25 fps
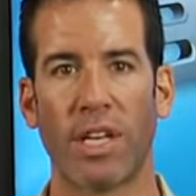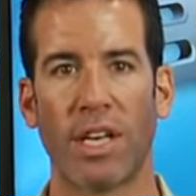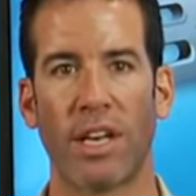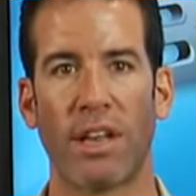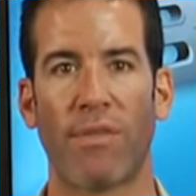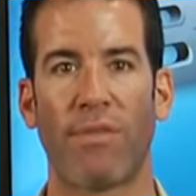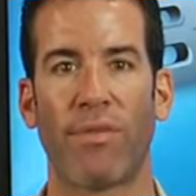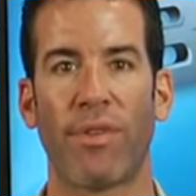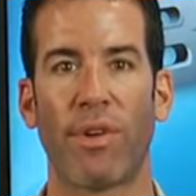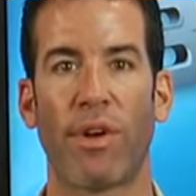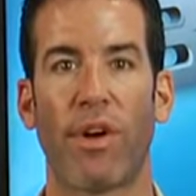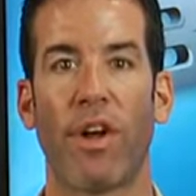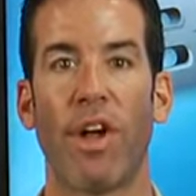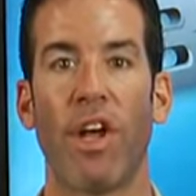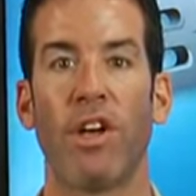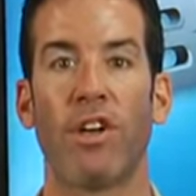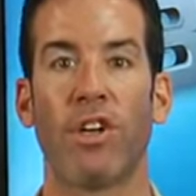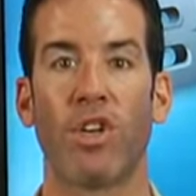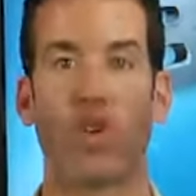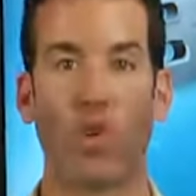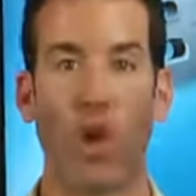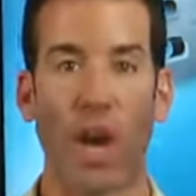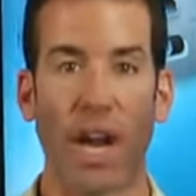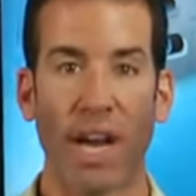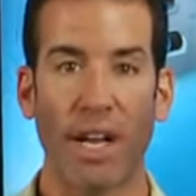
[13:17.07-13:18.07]
Said if you're
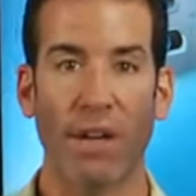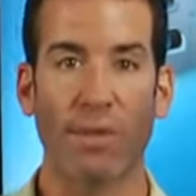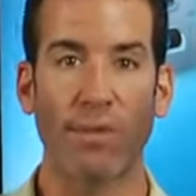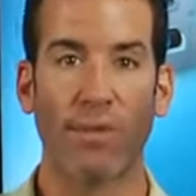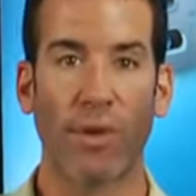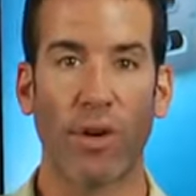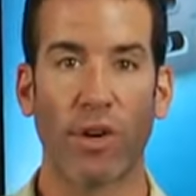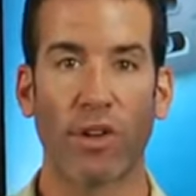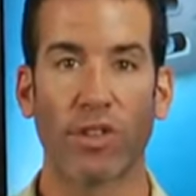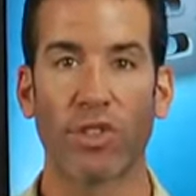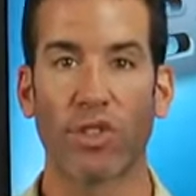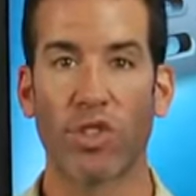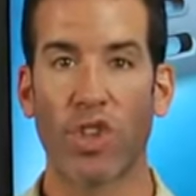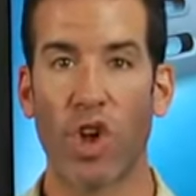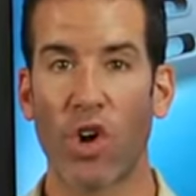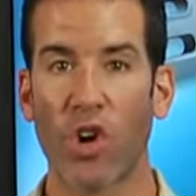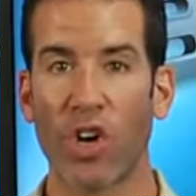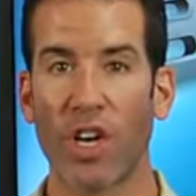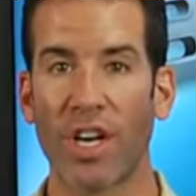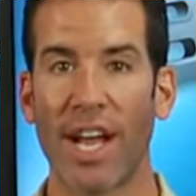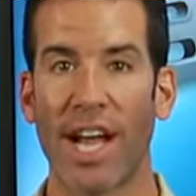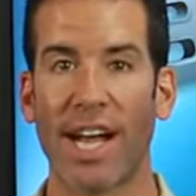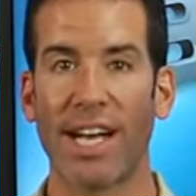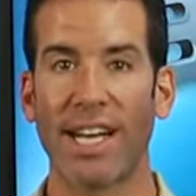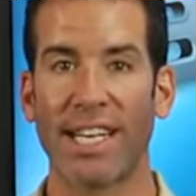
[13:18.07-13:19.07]
trading versus
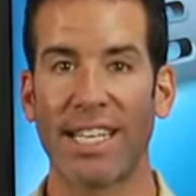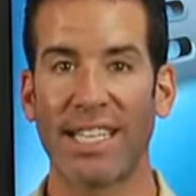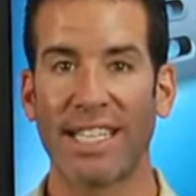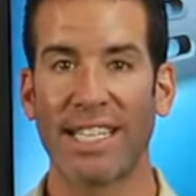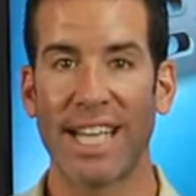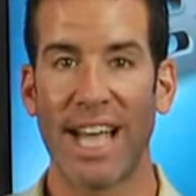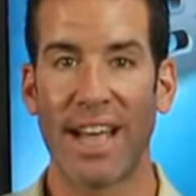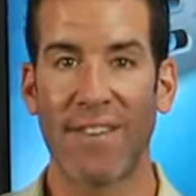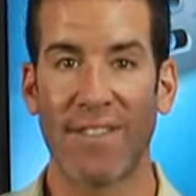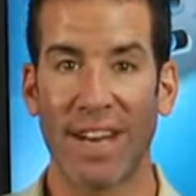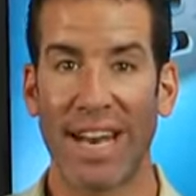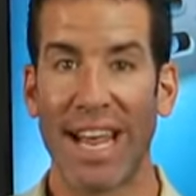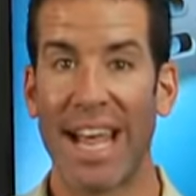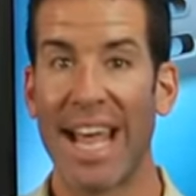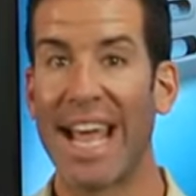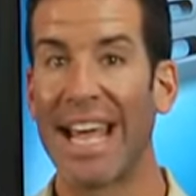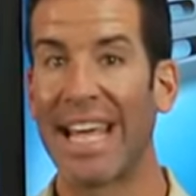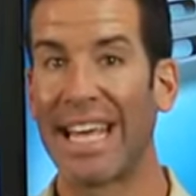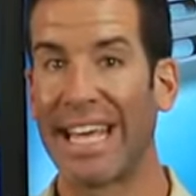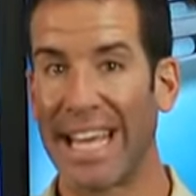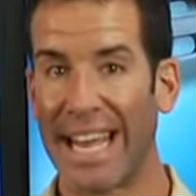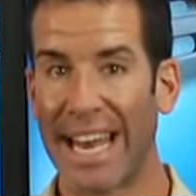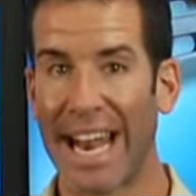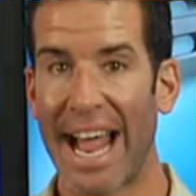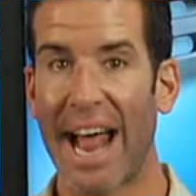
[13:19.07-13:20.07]
thirty ninety-seven,
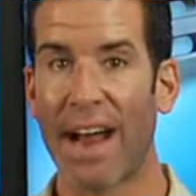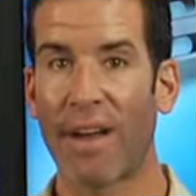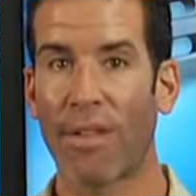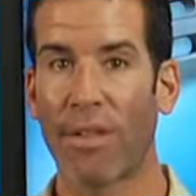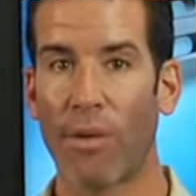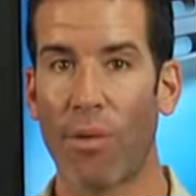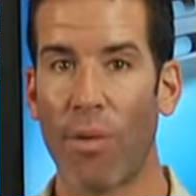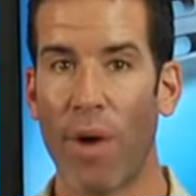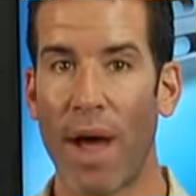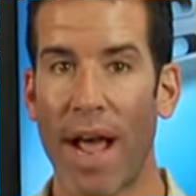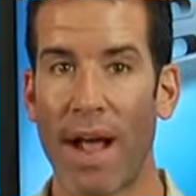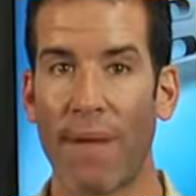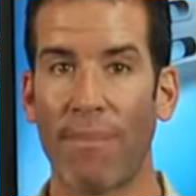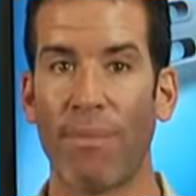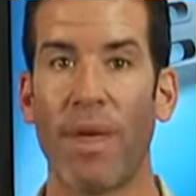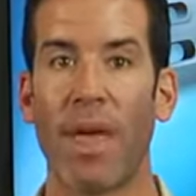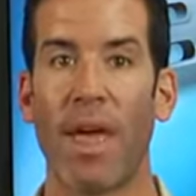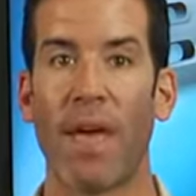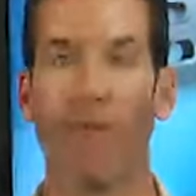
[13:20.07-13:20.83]
get out of the way.